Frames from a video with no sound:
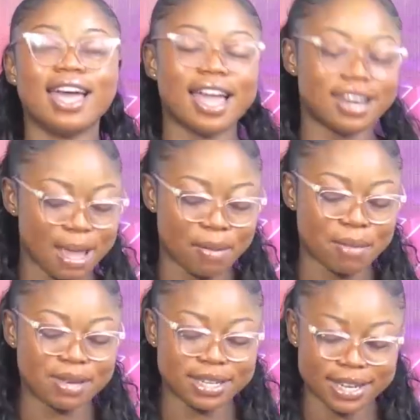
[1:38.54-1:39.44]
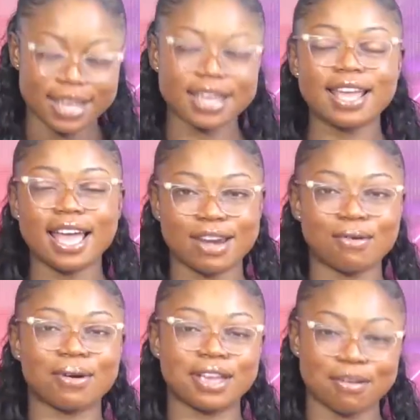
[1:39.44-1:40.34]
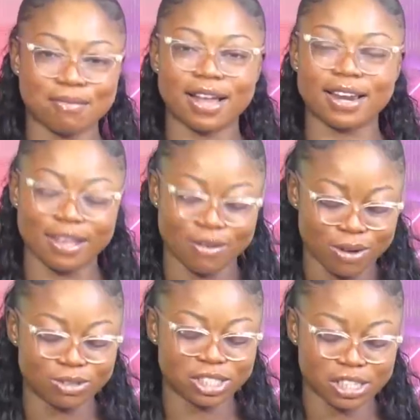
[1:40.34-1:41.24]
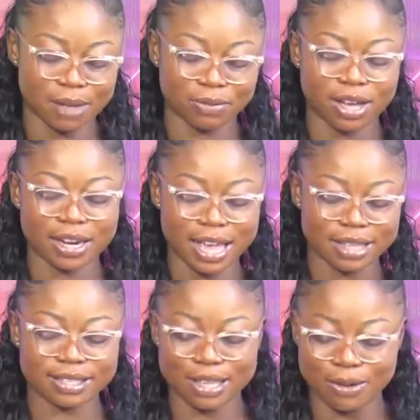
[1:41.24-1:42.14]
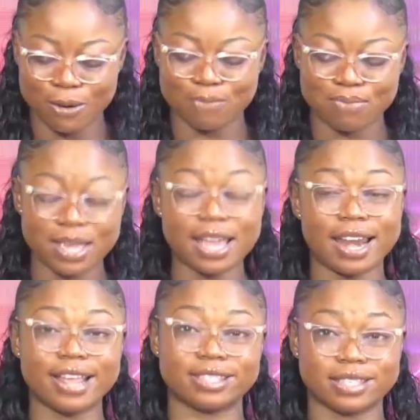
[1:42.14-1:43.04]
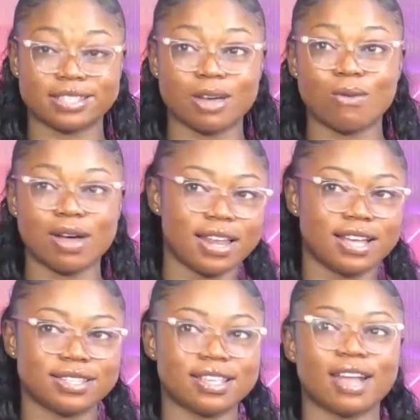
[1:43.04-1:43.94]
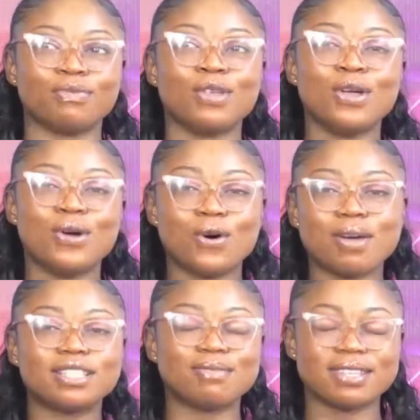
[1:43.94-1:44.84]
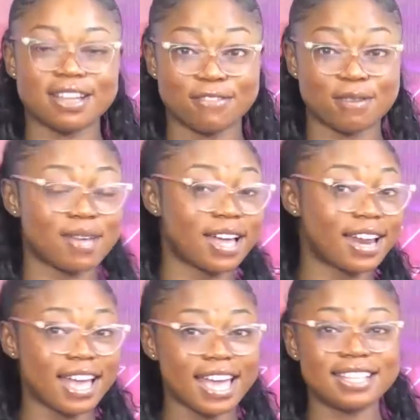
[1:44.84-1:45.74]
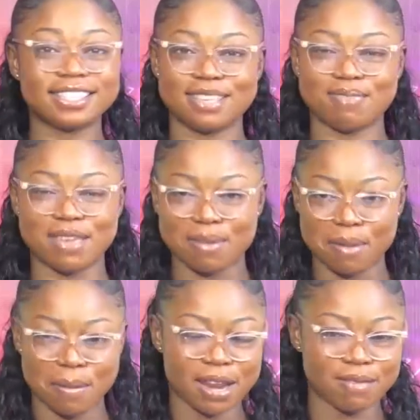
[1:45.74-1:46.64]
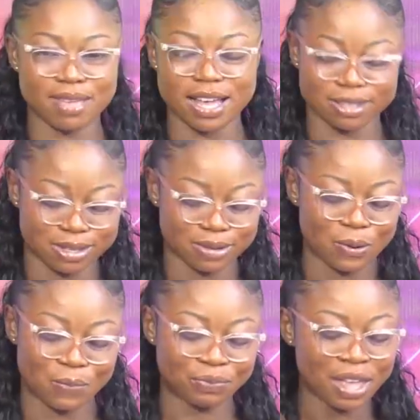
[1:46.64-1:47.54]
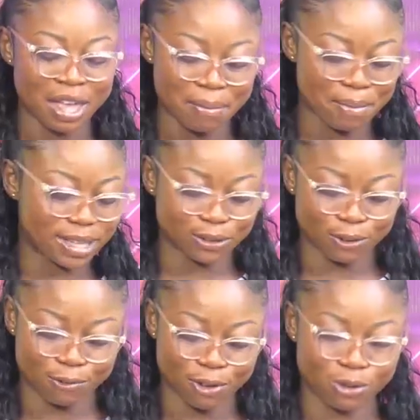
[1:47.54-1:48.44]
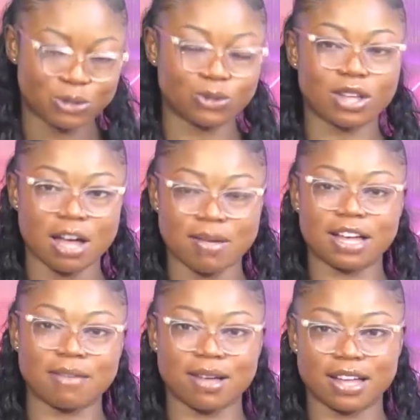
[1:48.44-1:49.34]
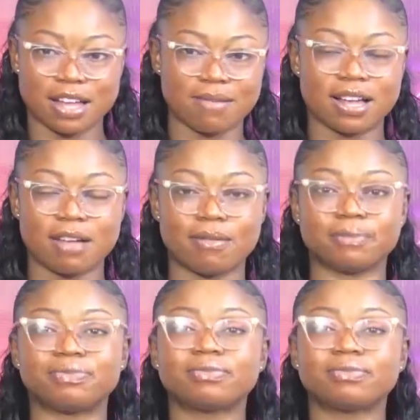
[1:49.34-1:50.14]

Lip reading: And there but me dean and no Himalayan Konusham not ATOP and it's also while you see it. Wait to me, I'm from Hana ATP, baby, my name is Sono Major Fell. So come on.